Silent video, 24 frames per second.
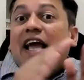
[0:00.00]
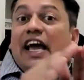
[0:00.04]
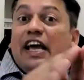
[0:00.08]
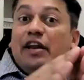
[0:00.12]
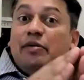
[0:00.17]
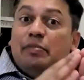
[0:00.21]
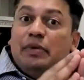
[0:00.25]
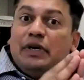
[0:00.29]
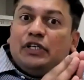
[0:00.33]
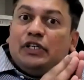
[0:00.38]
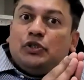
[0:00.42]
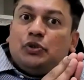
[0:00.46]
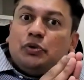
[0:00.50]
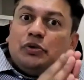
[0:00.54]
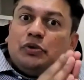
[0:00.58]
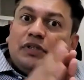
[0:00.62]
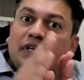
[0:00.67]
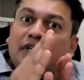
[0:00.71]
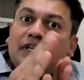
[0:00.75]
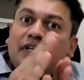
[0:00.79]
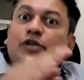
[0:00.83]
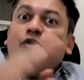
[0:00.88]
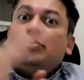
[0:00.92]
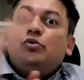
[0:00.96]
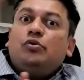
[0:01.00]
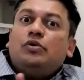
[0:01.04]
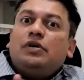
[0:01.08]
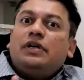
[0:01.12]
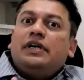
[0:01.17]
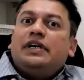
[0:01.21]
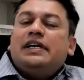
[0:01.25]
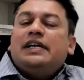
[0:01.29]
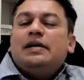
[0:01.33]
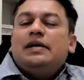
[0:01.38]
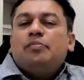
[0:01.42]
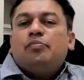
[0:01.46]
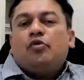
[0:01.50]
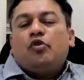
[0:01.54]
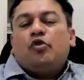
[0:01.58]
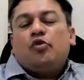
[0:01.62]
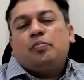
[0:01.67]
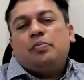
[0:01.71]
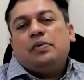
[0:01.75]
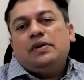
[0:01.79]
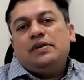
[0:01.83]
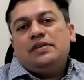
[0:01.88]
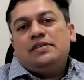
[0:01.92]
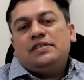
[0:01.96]
and make sure that you get a
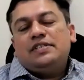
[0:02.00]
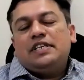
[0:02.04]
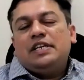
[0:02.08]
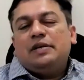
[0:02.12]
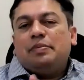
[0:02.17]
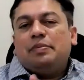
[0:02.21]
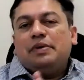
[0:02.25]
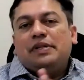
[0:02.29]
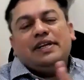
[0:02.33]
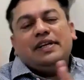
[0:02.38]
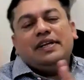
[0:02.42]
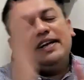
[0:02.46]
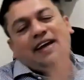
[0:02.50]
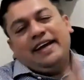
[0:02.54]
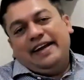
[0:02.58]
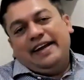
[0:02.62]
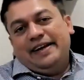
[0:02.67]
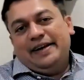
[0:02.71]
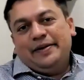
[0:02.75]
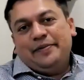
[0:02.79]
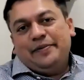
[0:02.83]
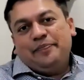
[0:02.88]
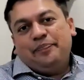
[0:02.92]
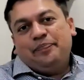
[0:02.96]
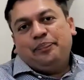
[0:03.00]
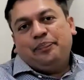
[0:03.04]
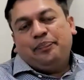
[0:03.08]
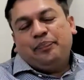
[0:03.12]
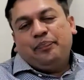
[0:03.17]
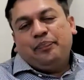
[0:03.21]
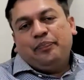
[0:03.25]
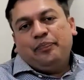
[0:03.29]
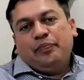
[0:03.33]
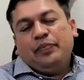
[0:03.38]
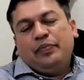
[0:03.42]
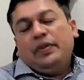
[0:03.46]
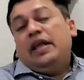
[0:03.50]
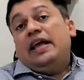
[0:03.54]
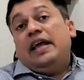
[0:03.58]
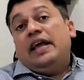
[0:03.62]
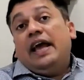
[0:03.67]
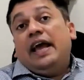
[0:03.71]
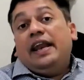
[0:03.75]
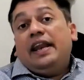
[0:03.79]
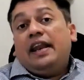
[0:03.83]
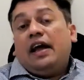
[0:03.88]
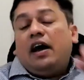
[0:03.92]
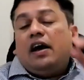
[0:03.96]
proper sleep in the night.
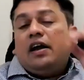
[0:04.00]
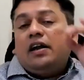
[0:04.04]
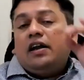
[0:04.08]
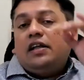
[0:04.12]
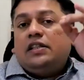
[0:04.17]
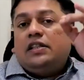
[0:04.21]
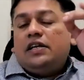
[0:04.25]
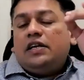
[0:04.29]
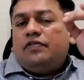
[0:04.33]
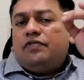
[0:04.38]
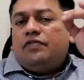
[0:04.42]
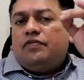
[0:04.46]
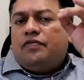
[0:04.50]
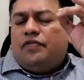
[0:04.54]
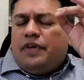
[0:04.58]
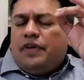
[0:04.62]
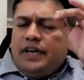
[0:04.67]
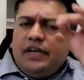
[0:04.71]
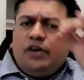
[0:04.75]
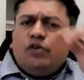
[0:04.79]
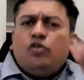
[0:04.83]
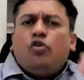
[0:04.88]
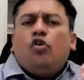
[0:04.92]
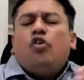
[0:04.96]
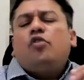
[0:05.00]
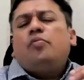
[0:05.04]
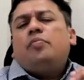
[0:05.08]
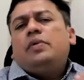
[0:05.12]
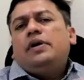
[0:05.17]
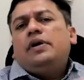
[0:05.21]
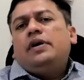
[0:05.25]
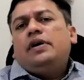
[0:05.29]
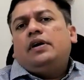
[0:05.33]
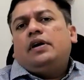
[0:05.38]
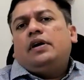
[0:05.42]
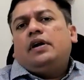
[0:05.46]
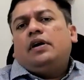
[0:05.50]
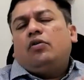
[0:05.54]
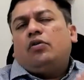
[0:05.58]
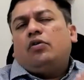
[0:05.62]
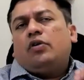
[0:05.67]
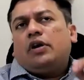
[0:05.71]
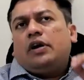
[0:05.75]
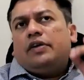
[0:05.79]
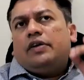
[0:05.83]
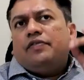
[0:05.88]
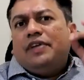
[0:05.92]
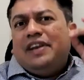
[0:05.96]
And another very common
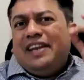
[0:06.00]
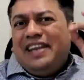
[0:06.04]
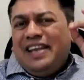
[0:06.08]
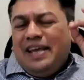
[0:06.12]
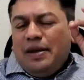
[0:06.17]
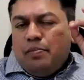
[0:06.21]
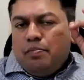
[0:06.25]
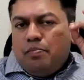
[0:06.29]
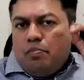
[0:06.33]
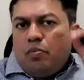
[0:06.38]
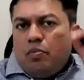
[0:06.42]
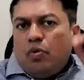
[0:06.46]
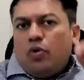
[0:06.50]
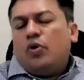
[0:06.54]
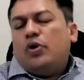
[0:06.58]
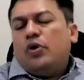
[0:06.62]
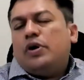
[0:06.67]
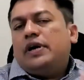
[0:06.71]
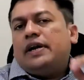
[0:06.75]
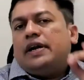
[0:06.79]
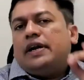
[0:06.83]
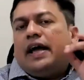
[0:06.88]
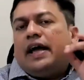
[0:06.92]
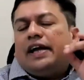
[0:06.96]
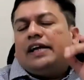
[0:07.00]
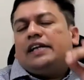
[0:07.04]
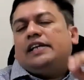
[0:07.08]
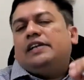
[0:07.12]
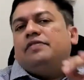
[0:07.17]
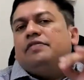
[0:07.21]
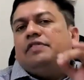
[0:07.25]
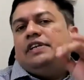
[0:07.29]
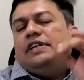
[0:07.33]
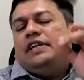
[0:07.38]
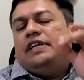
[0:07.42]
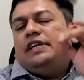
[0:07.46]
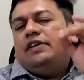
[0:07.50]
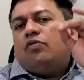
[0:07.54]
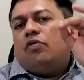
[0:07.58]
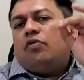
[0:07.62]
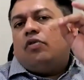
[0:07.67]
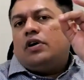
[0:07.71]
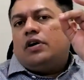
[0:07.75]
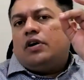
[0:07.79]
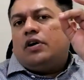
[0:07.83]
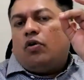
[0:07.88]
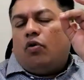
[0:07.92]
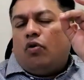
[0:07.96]
or very important activity,
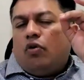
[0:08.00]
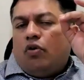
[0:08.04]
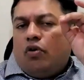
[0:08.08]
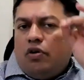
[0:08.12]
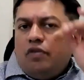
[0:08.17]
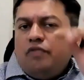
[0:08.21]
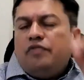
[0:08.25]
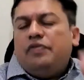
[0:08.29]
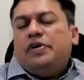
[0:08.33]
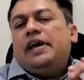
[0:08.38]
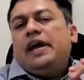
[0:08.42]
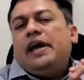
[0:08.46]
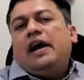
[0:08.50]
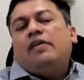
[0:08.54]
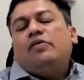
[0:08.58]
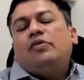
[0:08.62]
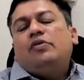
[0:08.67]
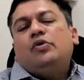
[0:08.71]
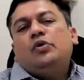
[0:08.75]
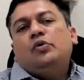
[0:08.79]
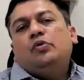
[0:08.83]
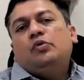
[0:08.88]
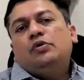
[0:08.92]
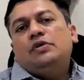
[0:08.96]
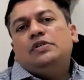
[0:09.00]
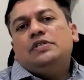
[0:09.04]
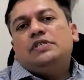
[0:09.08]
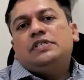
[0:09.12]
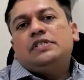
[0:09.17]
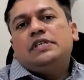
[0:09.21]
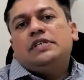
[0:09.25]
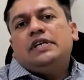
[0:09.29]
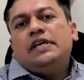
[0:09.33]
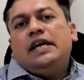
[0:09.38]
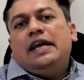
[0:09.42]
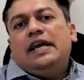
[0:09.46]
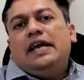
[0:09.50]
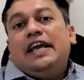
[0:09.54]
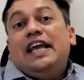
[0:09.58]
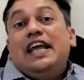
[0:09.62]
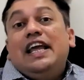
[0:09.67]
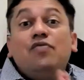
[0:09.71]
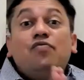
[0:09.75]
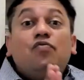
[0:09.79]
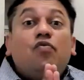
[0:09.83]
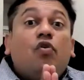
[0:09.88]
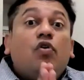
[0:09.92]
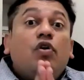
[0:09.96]
what all we have to do is
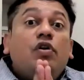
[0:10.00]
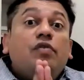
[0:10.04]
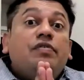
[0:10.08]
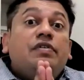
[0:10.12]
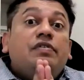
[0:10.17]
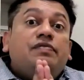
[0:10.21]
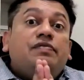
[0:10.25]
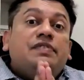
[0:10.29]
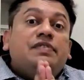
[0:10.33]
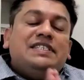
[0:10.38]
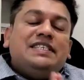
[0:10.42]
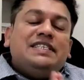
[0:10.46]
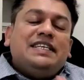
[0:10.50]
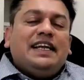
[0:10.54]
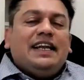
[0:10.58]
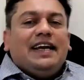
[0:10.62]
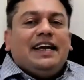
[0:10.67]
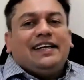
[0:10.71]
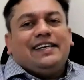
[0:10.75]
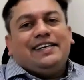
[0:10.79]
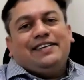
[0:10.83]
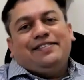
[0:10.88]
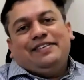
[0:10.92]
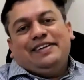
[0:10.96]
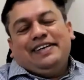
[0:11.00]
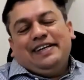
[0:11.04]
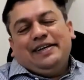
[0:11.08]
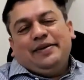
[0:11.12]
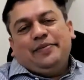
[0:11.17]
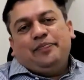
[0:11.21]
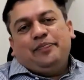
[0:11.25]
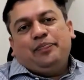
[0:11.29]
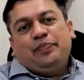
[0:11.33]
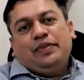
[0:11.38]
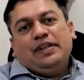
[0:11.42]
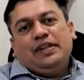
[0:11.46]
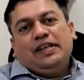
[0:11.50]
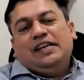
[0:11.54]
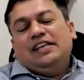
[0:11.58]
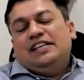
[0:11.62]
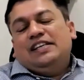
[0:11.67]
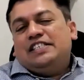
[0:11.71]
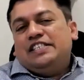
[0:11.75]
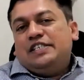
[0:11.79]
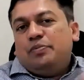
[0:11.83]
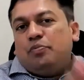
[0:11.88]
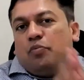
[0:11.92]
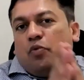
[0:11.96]
involve in physical activity.
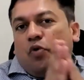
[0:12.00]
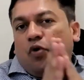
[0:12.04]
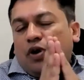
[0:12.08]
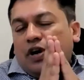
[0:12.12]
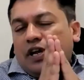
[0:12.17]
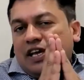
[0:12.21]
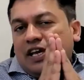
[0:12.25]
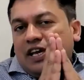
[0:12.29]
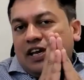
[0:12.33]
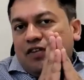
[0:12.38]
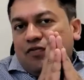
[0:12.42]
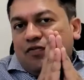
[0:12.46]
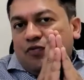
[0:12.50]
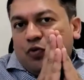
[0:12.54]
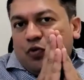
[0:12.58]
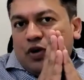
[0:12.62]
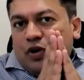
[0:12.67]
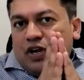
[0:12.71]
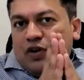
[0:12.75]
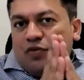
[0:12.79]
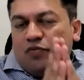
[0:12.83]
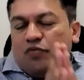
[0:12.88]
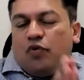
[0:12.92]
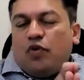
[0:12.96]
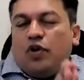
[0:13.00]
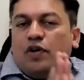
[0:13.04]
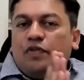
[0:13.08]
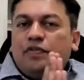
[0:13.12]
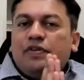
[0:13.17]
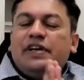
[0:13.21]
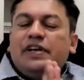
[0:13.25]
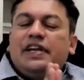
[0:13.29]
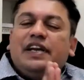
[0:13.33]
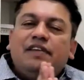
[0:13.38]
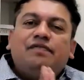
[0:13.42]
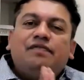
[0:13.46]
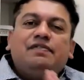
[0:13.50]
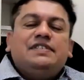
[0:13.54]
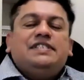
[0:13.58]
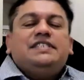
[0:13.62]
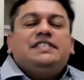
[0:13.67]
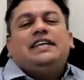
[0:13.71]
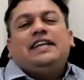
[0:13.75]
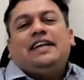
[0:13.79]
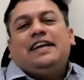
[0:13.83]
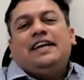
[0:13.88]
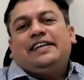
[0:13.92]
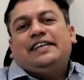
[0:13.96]
See, morning, if you involve in any
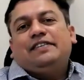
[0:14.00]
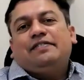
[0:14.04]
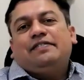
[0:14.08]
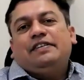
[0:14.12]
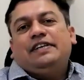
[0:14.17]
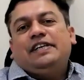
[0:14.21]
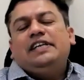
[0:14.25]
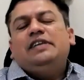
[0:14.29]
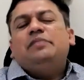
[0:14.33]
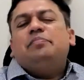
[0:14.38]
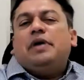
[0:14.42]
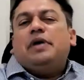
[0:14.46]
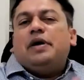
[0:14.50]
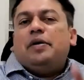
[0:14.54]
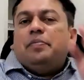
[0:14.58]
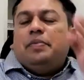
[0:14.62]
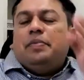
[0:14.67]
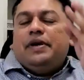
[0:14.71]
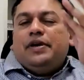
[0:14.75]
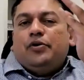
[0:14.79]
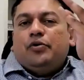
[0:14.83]
physical activity, maybe